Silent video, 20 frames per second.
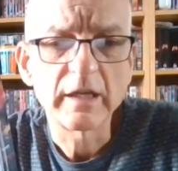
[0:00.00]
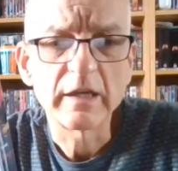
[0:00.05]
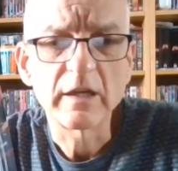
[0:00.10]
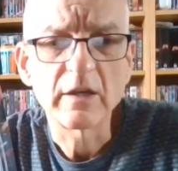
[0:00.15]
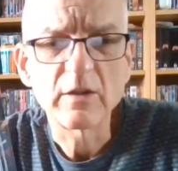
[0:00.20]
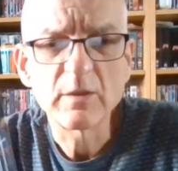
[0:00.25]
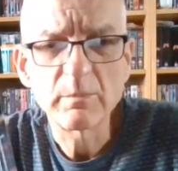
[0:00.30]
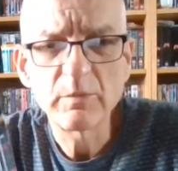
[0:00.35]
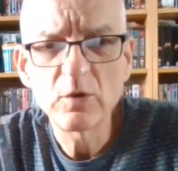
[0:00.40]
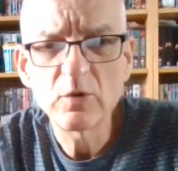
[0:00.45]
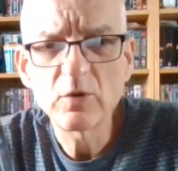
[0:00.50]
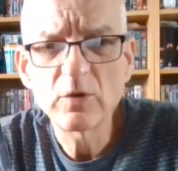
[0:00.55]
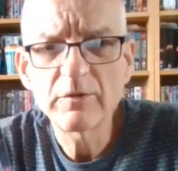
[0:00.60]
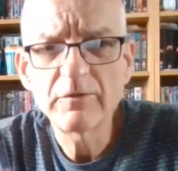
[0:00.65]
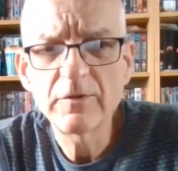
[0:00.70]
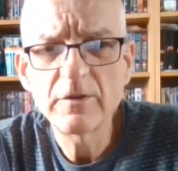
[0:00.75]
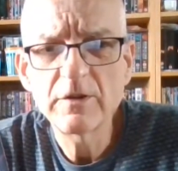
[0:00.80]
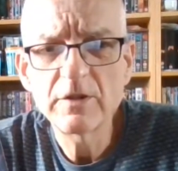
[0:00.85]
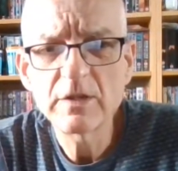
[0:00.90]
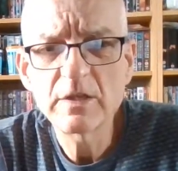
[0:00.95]
Now, the Borg
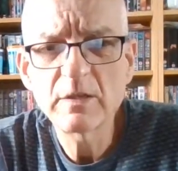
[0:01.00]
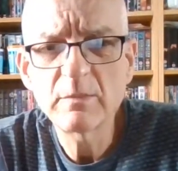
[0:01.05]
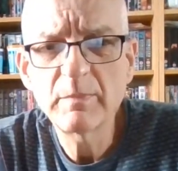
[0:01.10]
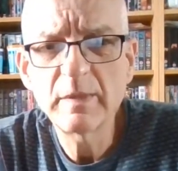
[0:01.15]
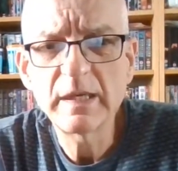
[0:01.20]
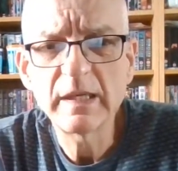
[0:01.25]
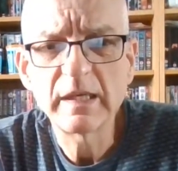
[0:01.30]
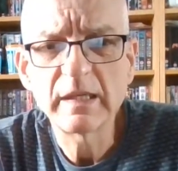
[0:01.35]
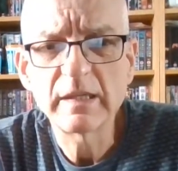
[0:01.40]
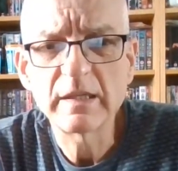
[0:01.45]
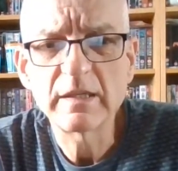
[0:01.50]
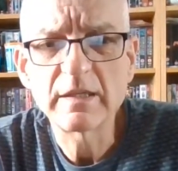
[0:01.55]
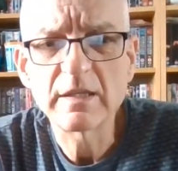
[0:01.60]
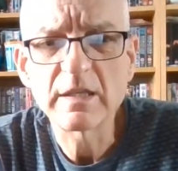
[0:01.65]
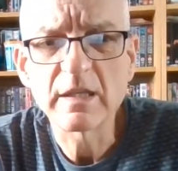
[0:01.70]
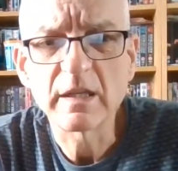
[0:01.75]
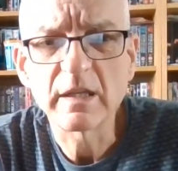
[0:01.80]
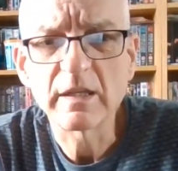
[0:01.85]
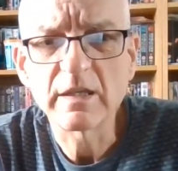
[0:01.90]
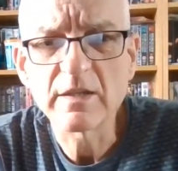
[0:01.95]
first appeared
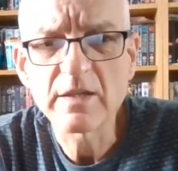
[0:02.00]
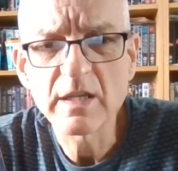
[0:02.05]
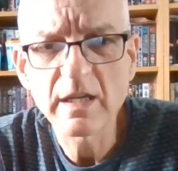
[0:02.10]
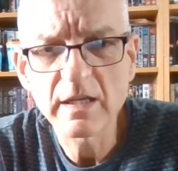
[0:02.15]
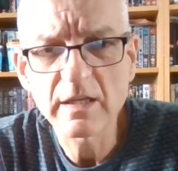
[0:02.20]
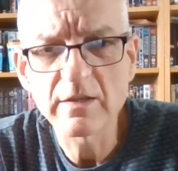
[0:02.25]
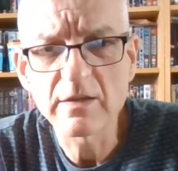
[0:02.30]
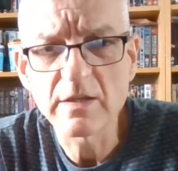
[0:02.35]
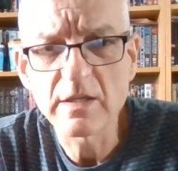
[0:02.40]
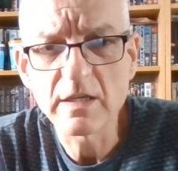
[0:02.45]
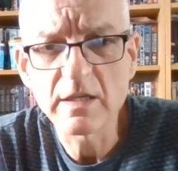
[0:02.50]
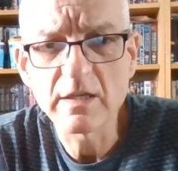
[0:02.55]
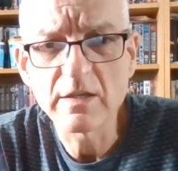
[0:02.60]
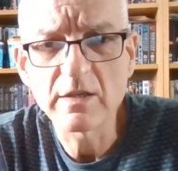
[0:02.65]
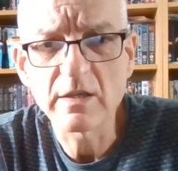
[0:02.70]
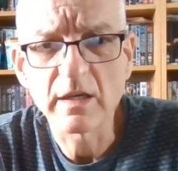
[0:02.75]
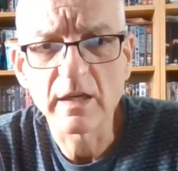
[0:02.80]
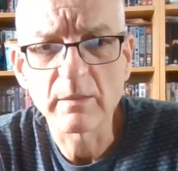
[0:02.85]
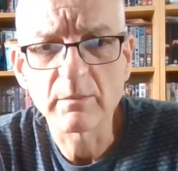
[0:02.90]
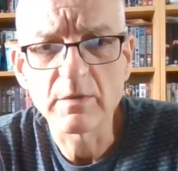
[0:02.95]
in a second
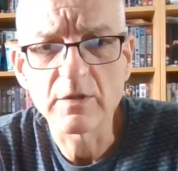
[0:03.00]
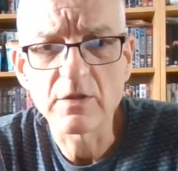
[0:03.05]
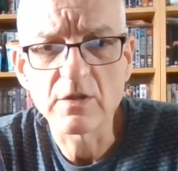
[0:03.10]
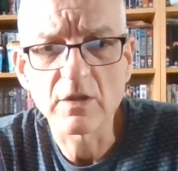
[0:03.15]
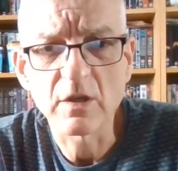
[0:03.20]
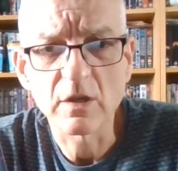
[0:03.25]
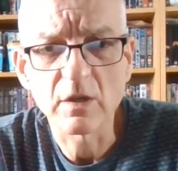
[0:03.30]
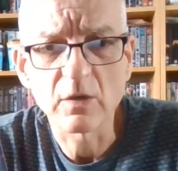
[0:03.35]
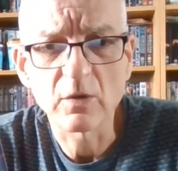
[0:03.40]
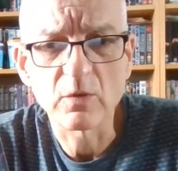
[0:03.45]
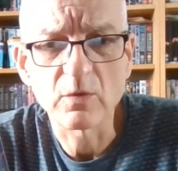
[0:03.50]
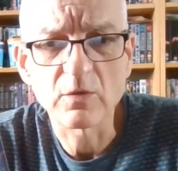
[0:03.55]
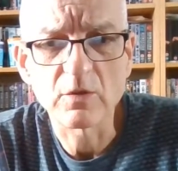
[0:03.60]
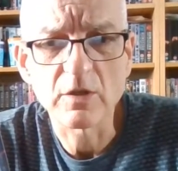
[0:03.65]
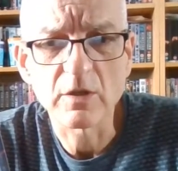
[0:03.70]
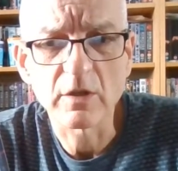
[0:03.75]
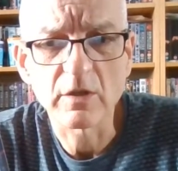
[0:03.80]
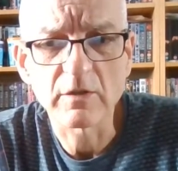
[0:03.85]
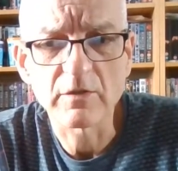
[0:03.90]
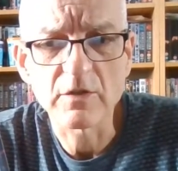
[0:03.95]
season episode
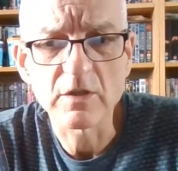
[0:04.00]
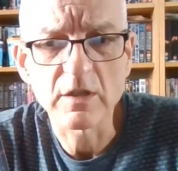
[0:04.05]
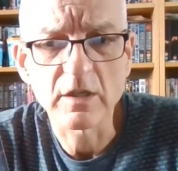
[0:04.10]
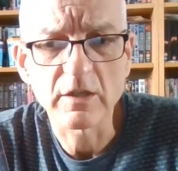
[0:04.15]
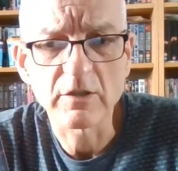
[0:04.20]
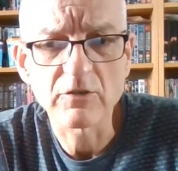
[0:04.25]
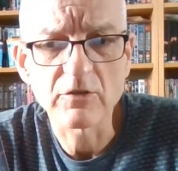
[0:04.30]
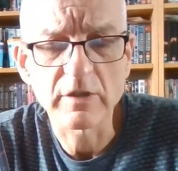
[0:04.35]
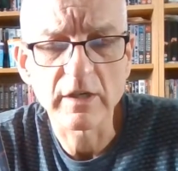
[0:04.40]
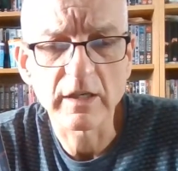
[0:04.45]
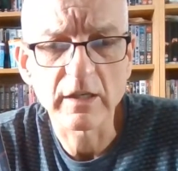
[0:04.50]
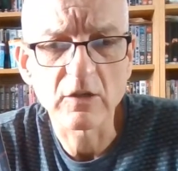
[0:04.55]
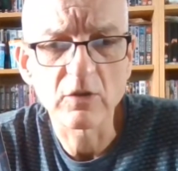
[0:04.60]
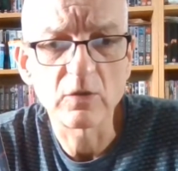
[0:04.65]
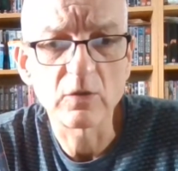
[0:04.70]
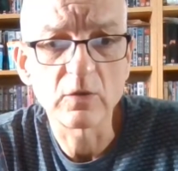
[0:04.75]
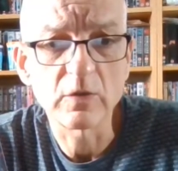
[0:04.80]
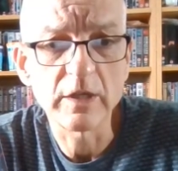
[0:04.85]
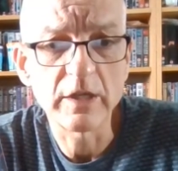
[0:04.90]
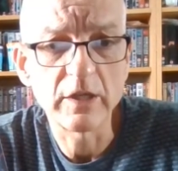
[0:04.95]
of Star Trek
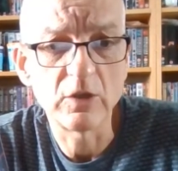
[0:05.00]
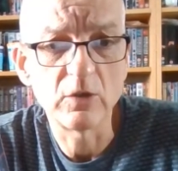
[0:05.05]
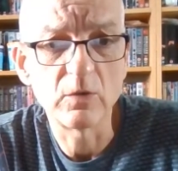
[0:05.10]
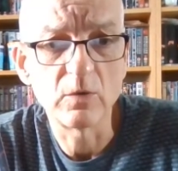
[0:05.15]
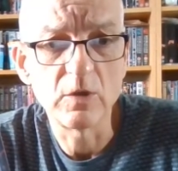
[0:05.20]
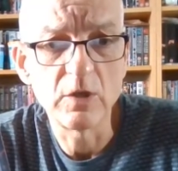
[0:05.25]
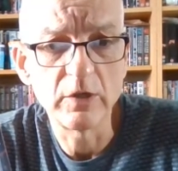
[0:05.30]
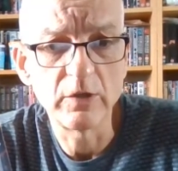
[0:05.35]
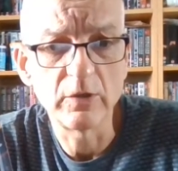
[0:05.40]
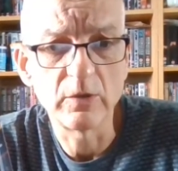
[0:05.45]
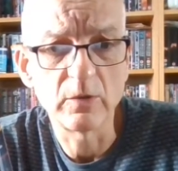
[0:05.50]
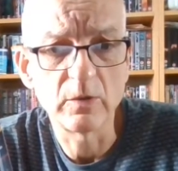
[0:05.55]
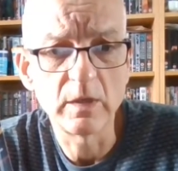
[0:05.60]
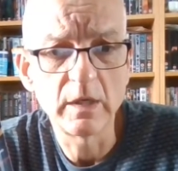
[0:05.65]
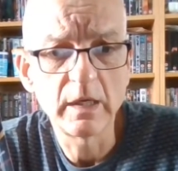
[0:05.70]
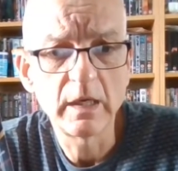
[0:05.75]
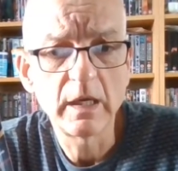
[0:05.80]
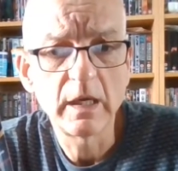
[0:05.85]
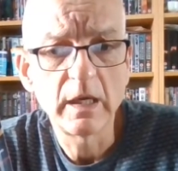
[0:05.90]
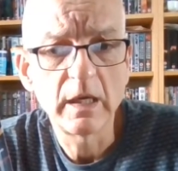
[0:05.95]
called Q Who,
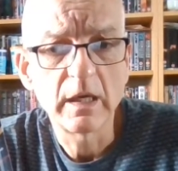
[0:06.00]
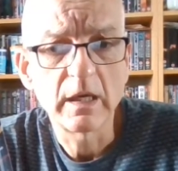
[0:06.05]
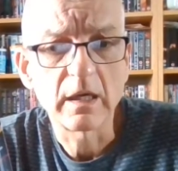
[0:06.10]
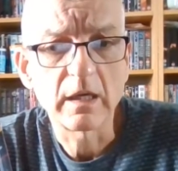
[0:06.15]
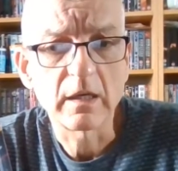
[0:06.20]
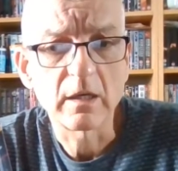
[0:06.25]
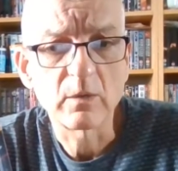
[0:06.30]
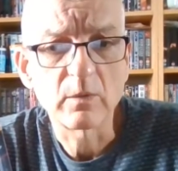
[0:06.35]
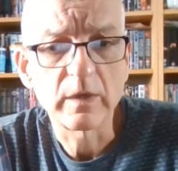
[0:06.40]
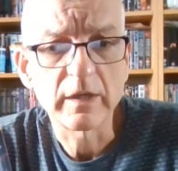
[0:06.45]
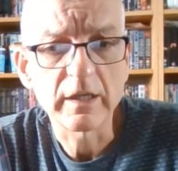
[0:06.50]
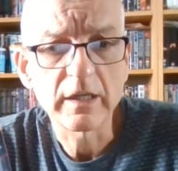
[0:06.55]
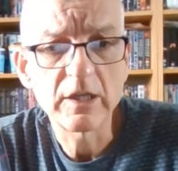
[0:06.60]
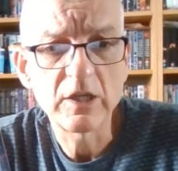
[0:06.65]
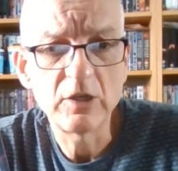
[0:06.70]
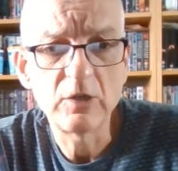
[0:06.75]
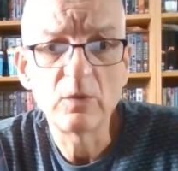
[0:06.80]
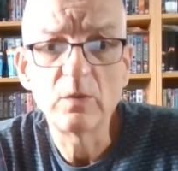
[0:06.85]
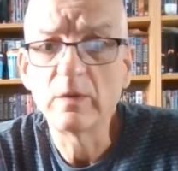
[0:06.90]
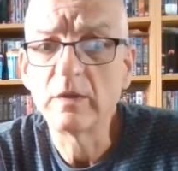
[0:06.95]
where
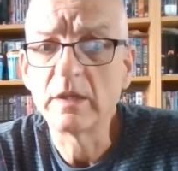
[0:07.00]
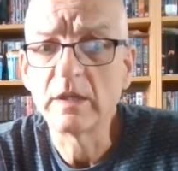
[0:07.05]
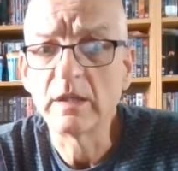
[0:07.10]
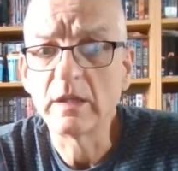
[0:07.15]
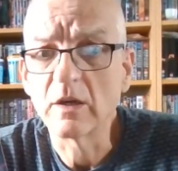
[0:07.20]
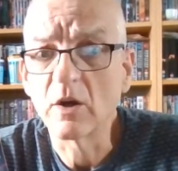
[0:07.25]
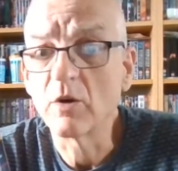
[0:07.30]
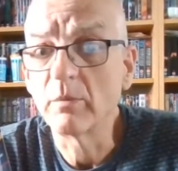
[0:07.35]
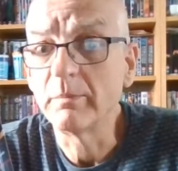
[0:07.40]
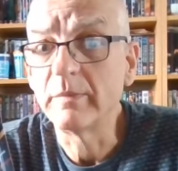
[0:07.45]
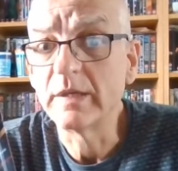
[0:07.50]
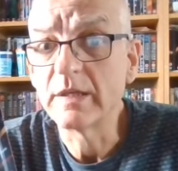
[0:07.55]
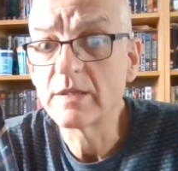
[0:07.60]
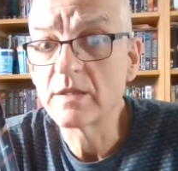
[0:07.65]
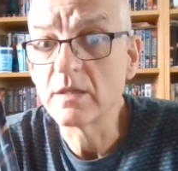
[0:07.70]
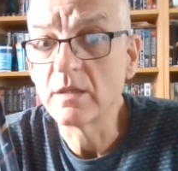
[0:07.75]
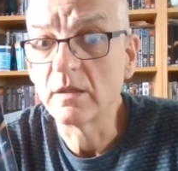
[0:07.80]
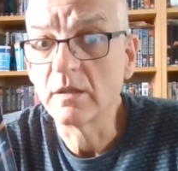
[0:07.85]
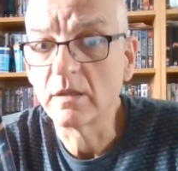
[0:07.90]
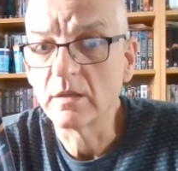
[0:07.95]
Q, the
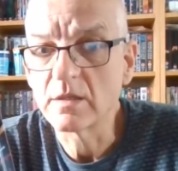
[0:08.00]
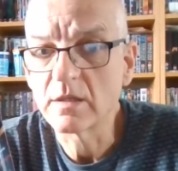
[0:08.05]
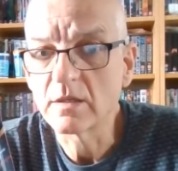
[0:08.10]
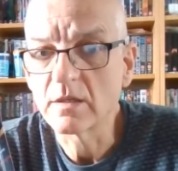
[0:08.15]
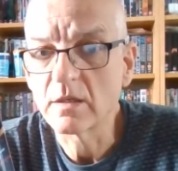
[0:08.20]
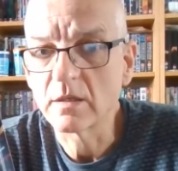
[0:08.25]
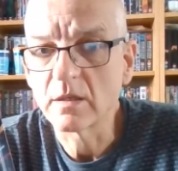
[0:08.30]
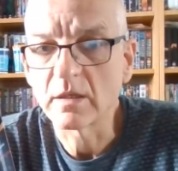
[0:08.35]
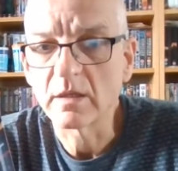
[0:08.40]
omniscient